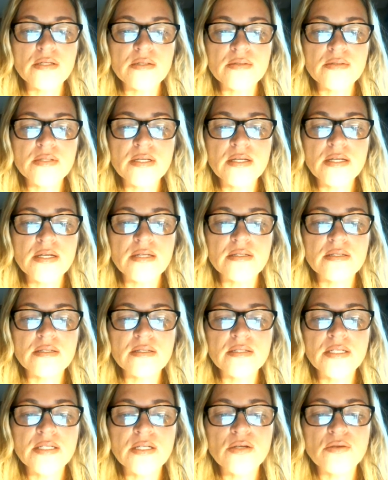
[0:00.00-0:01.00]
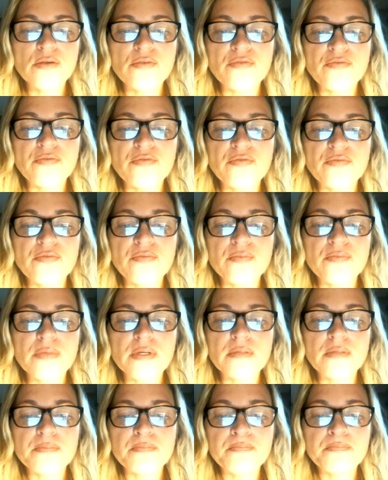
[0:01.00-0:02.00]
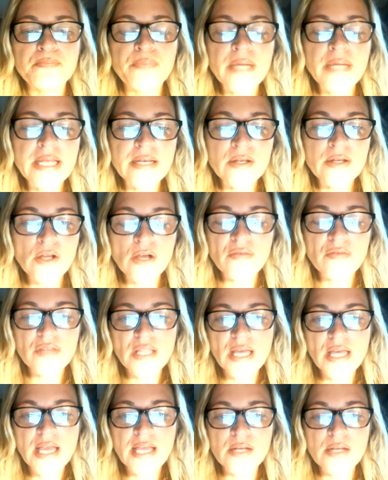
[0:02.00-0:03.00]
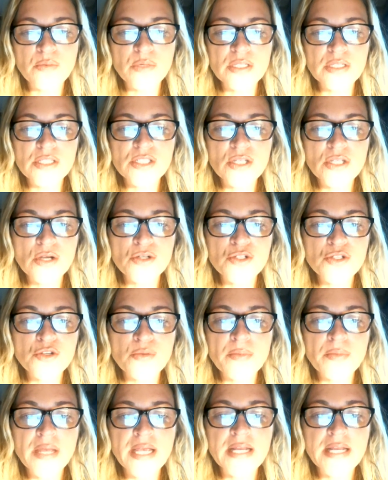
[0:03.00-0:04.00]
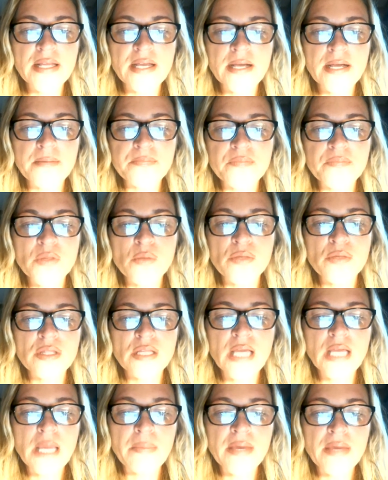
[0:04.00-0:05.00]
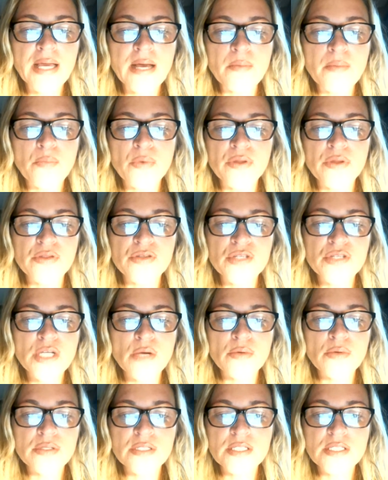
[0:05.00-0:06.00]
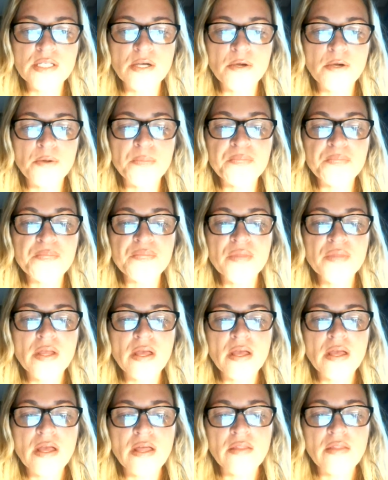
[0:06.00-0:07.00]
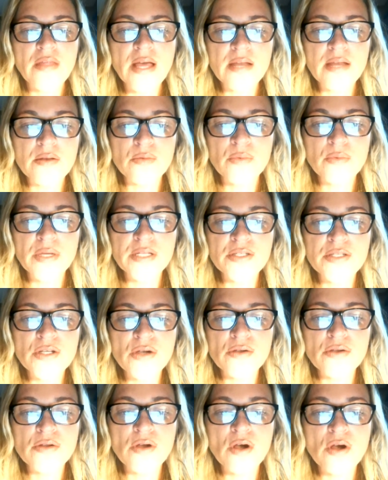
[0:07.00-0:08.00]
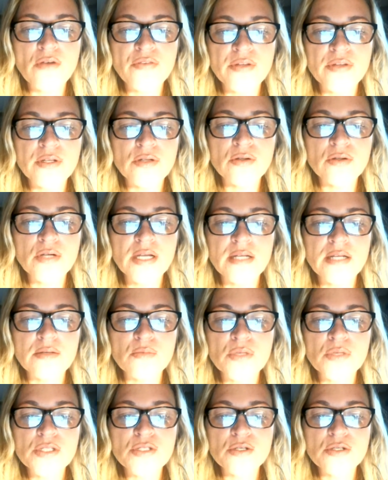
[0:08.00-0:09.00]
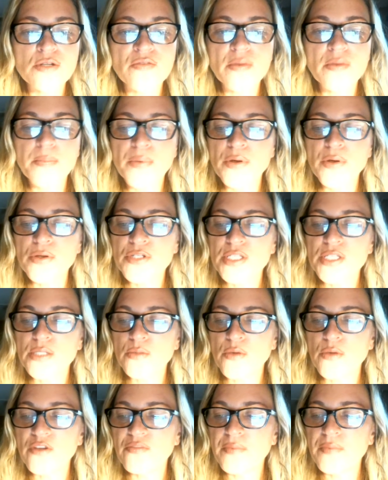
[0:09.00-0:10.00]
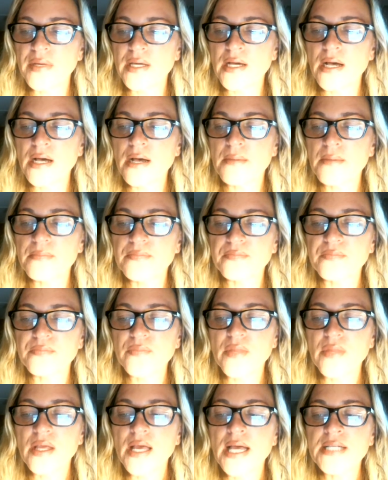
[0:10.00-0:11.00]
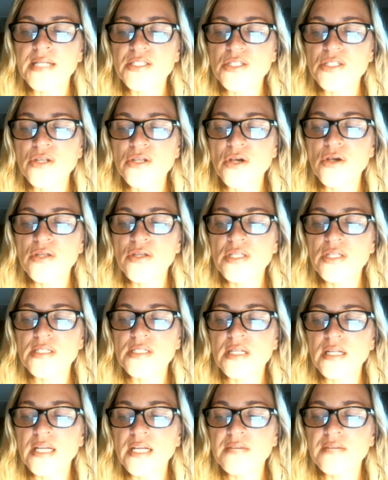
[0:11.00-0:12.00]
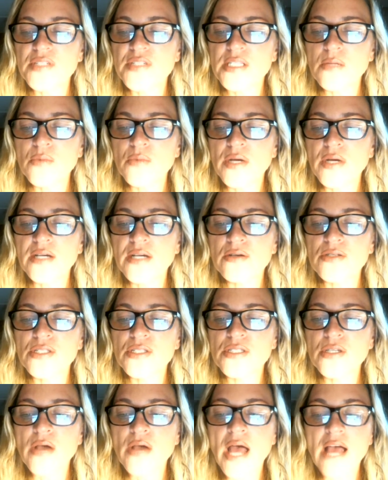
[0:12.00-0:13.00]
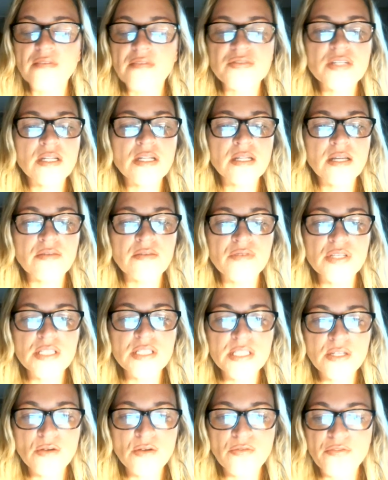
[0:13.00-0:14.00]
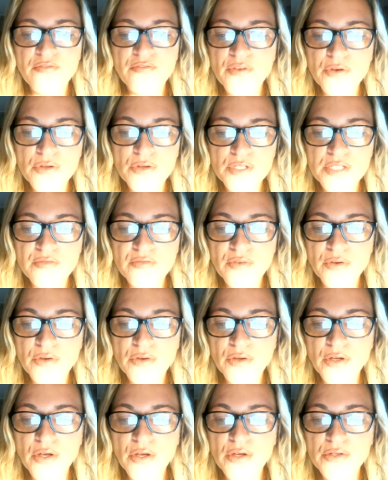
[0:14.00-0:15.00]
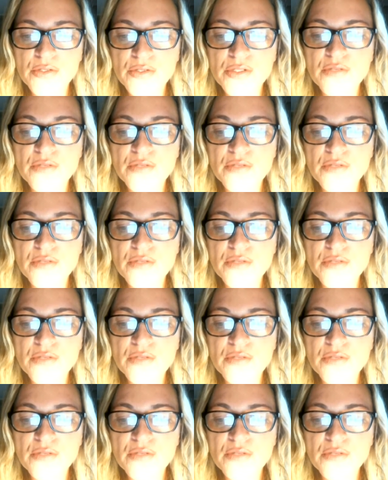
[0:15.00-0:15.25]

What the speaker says: you know, beaten over the head with social media, with keeping up with so-and-so, that we don't often look at what sort of a person we've become. And to know that to love someone else, you have to love yourself first, Virgos.